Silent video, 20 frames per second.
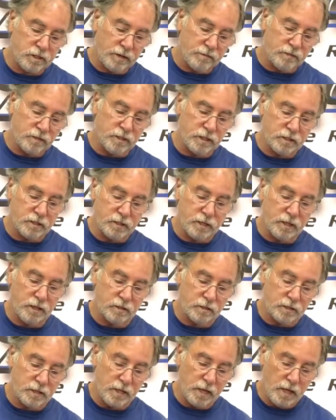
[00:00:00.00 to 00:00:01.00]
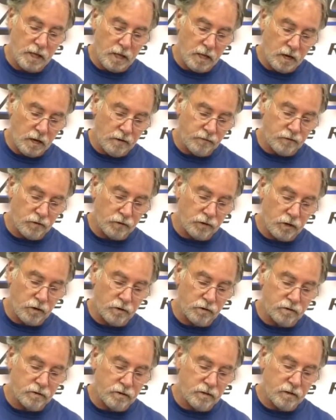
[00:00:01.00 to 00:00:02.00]
7/16. And if you'll
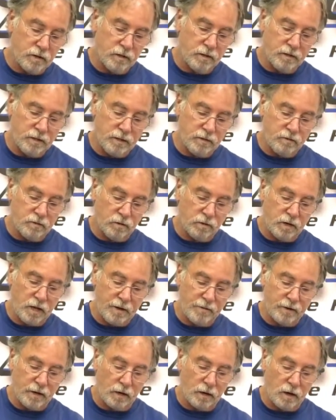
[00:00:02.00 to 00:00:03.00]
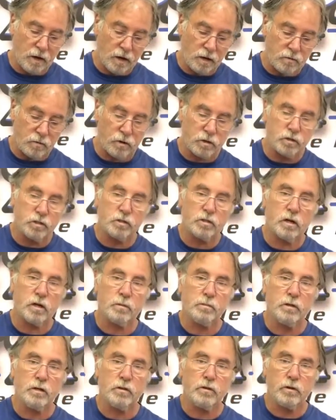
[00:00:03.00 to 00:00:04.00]
notice, these don't have any lock washers
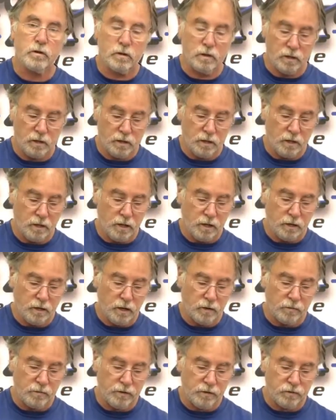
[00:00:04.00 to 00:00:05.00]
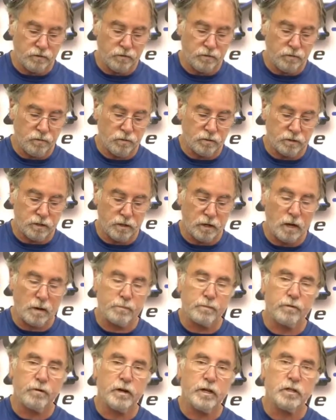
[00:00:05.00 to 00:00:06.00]
on them either. Now when this tool is in
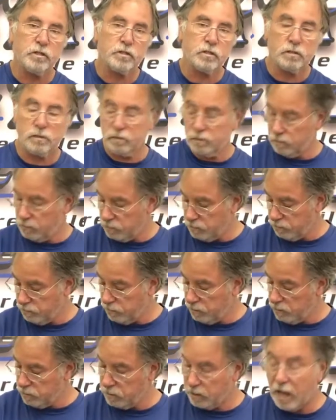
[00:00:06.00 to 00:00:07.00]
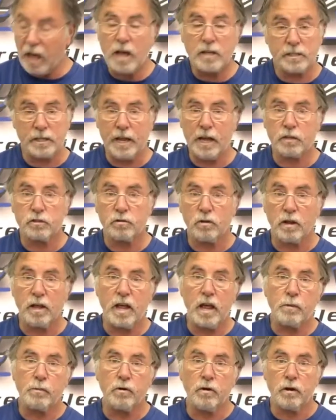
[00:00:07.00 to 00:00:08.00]
operation, when it's got an actual
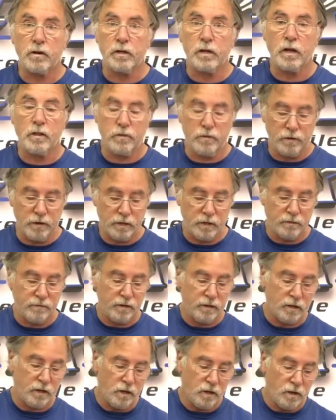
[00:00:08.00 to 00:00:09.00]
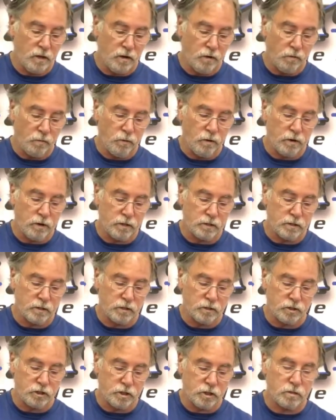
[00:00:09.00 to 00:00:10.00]
hammer on the other end of it, where it is
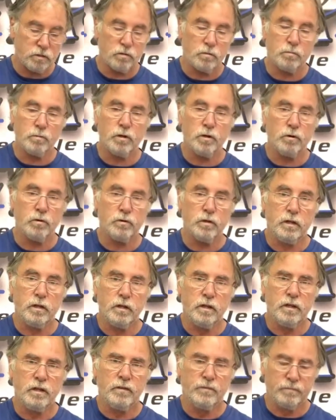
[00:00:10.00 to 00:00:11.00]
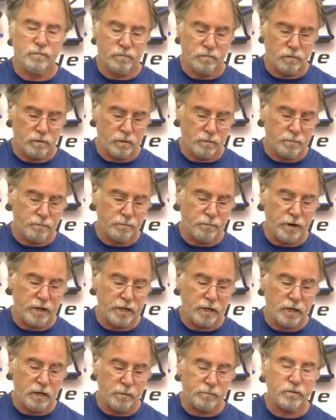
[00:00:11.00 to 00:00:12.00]
in the chisel mode,
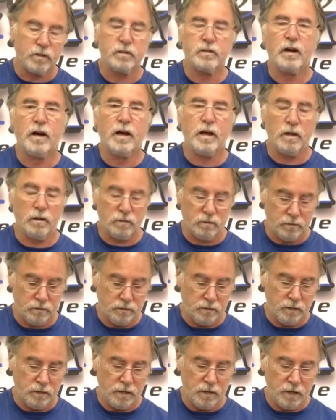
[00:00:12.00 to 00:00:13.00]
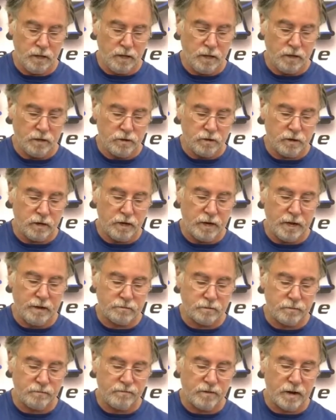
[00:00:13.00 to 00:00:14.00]
breaking up the tile, you're going to
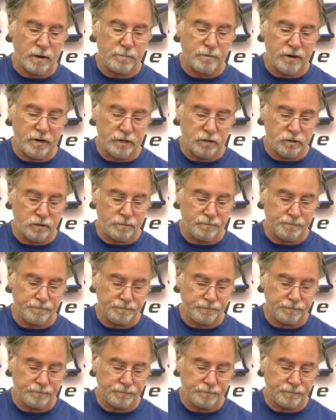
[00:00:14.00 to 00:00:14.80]
have some vibration.